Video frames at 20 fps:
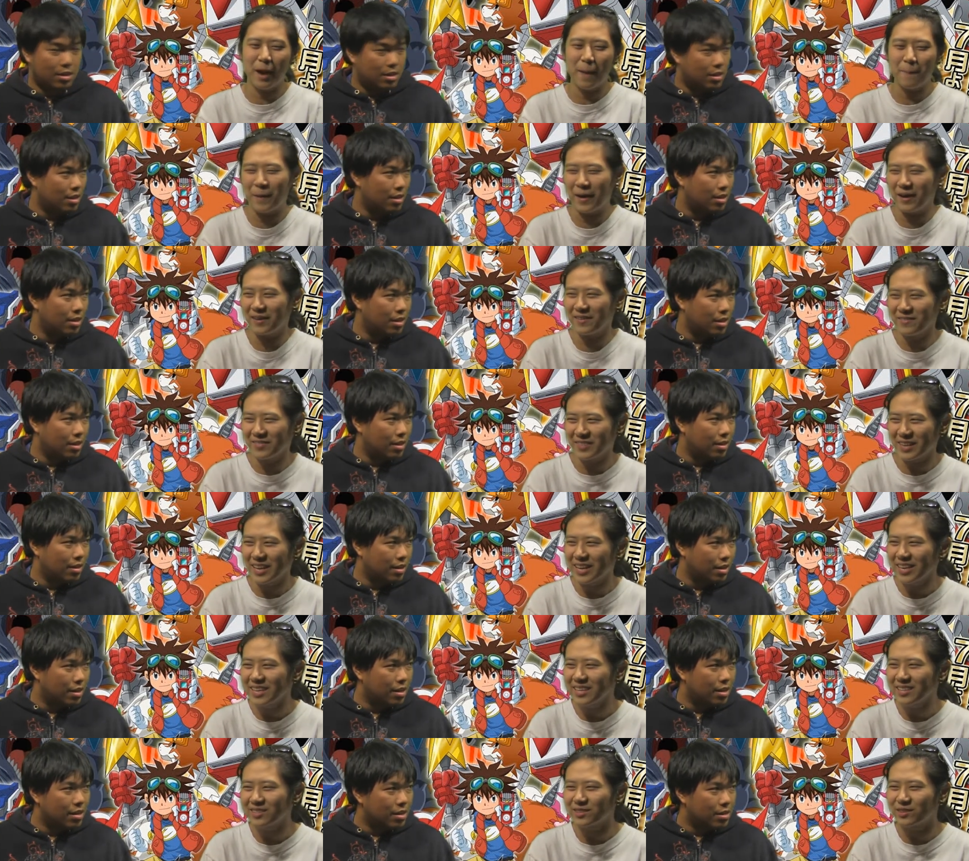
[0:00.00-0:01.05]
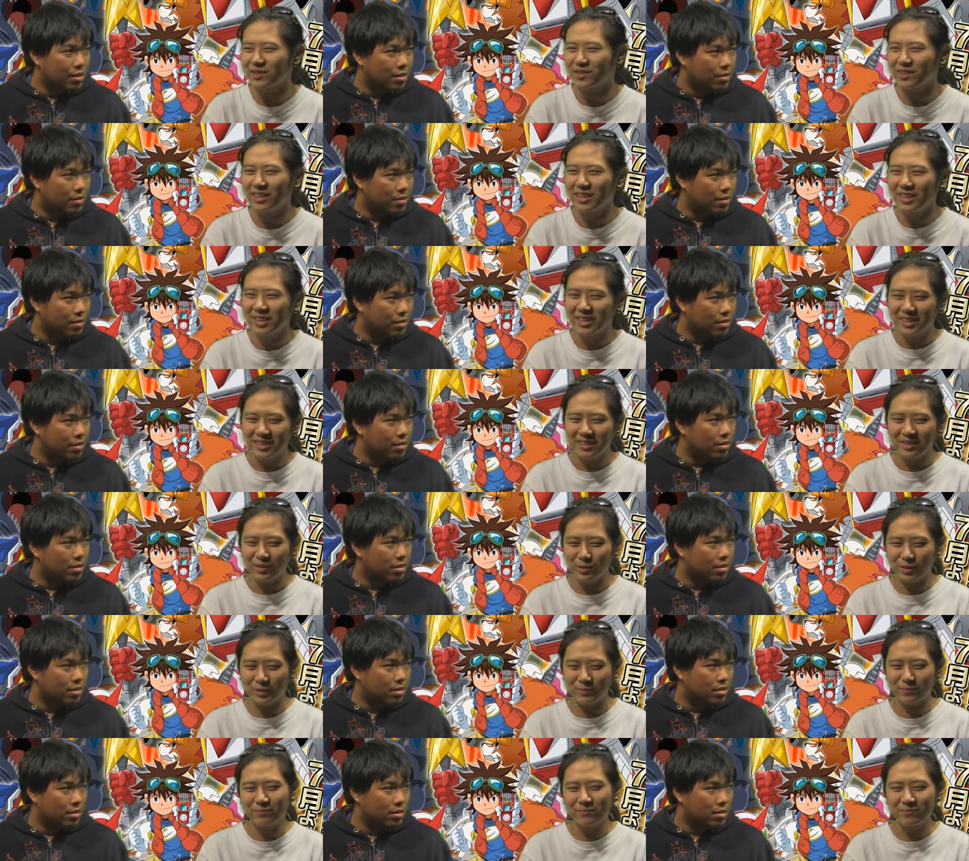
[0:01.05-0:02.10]
Speaker 1: crap out of things, or
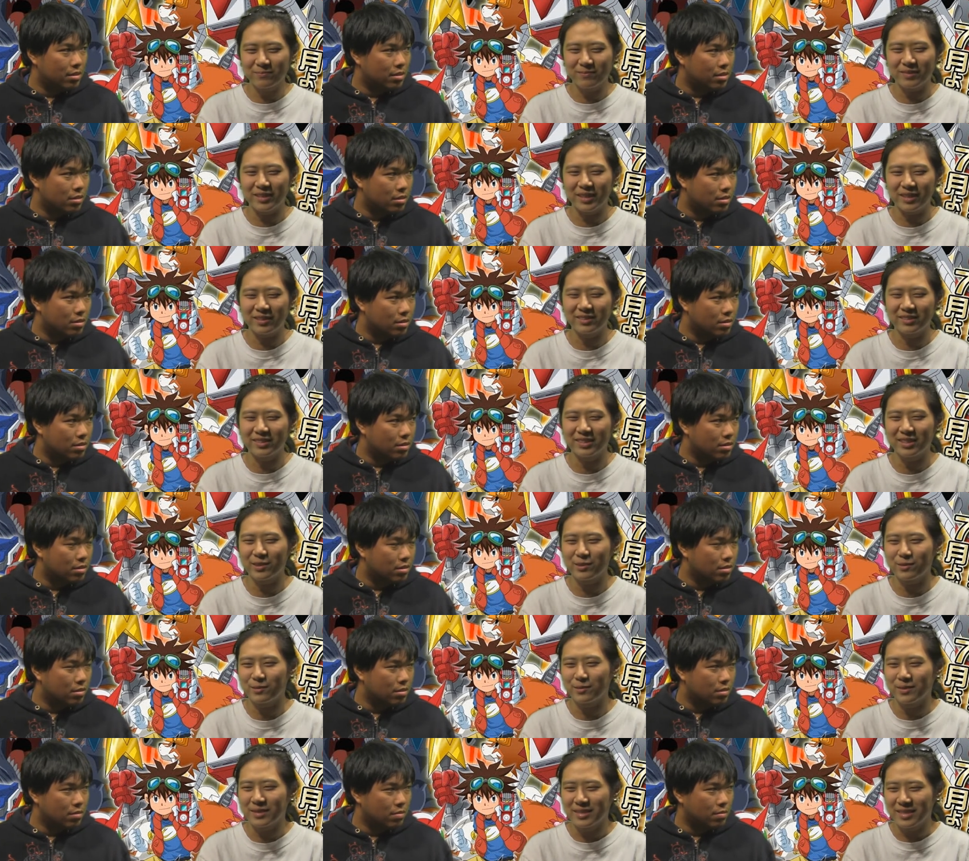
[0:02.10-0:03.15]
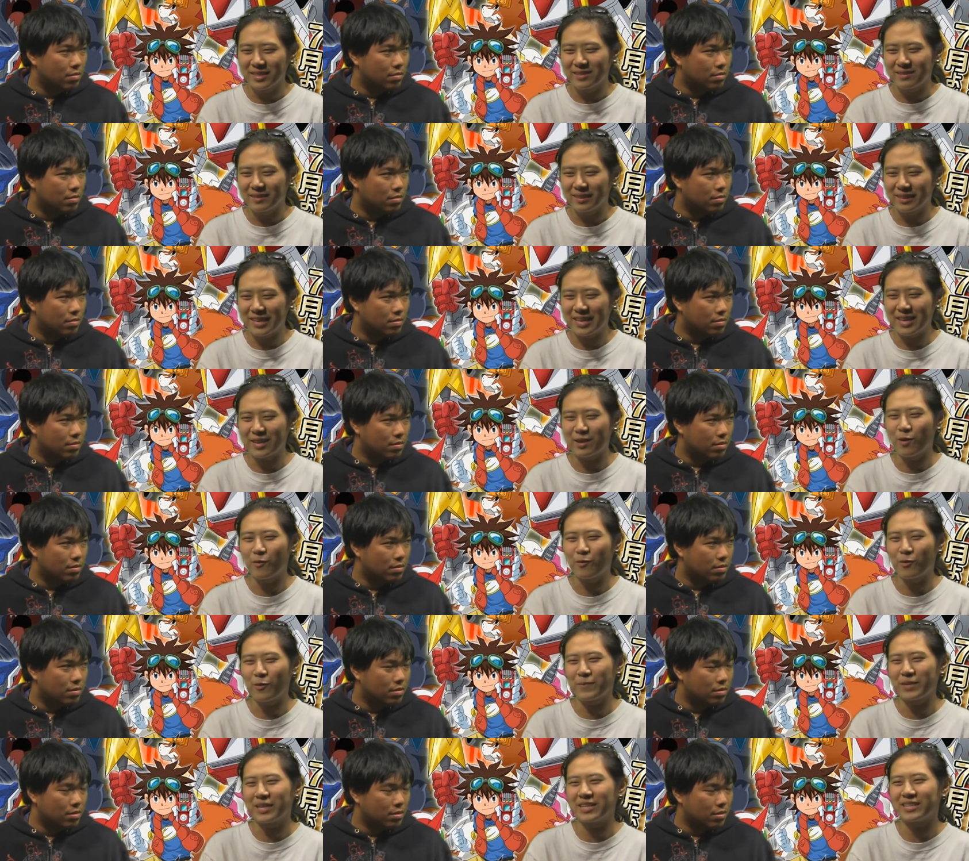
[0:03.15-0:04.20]
or Naruto leaning
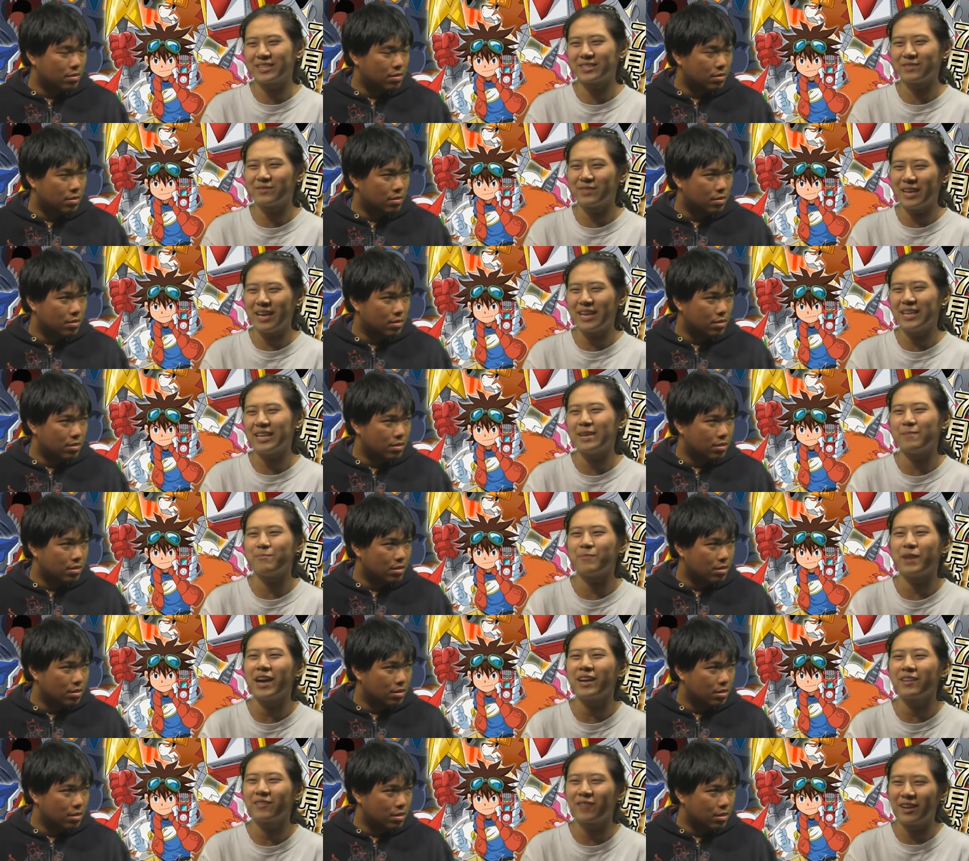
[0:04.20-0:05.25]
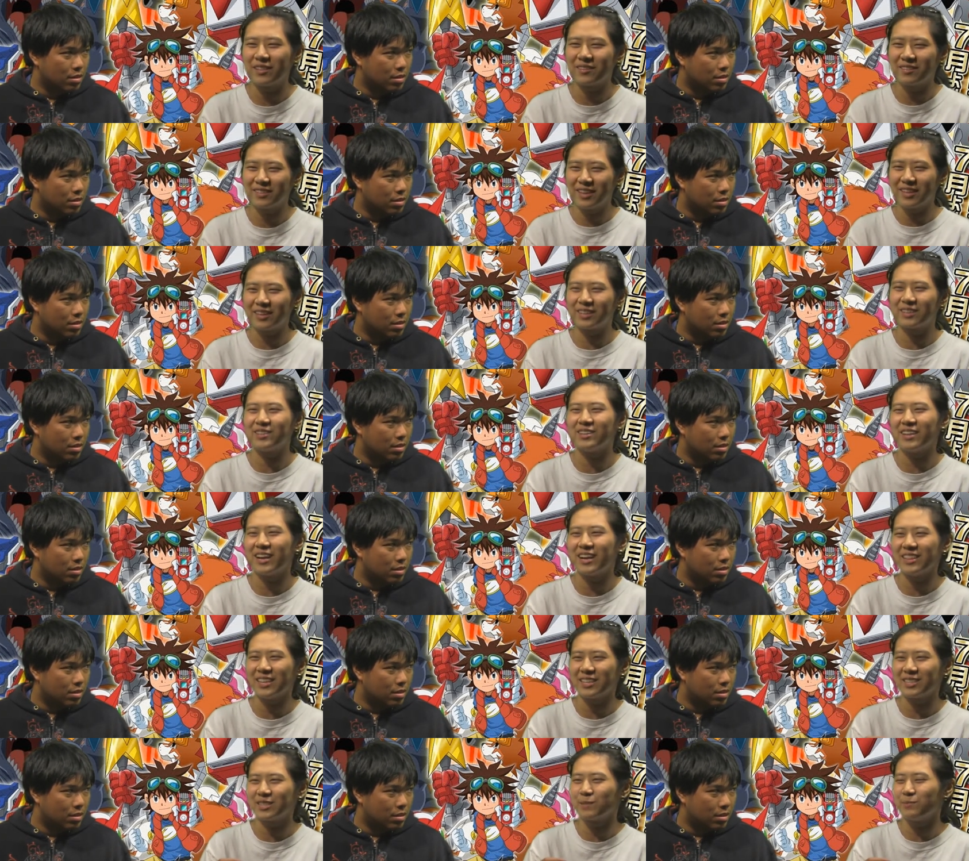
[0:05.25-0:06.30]
over because of an aching back rather than a kunai
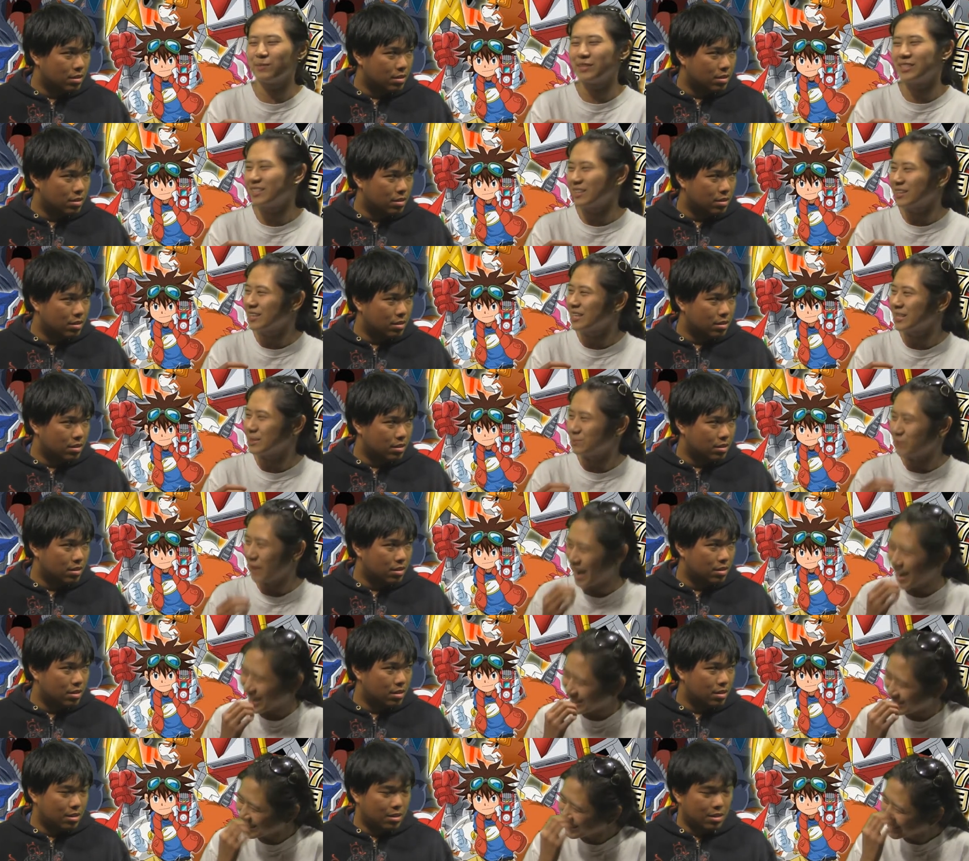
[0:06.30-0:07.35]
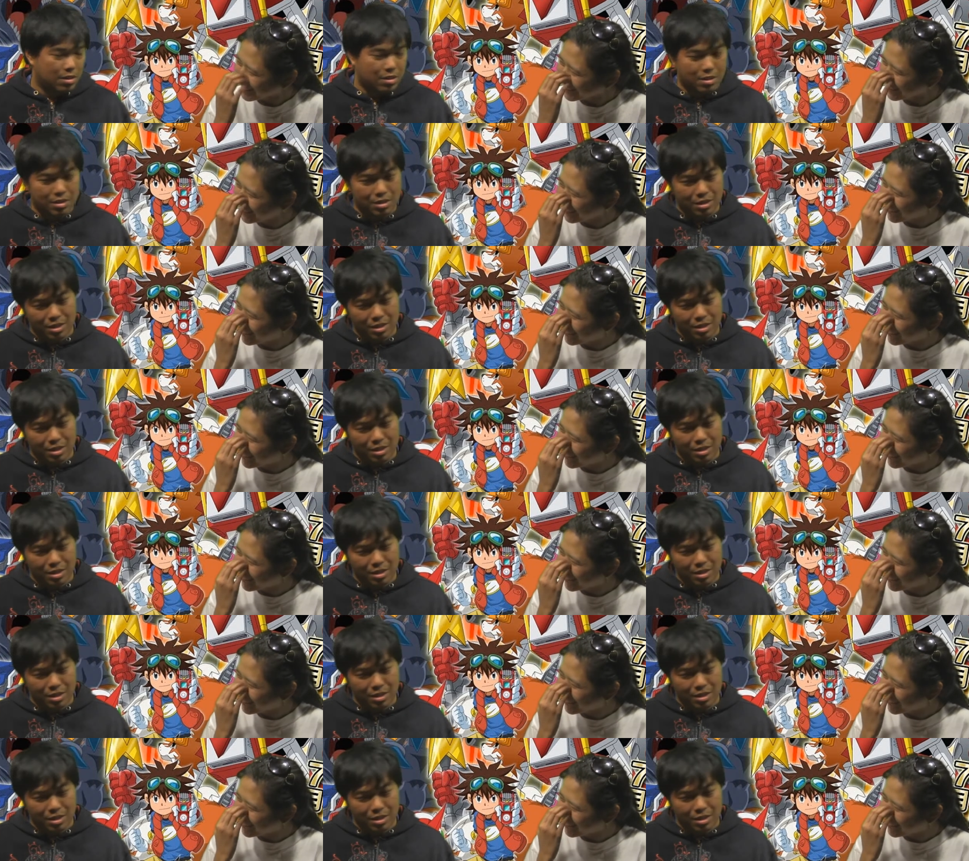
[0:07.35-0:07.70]
that should be stuck in his back.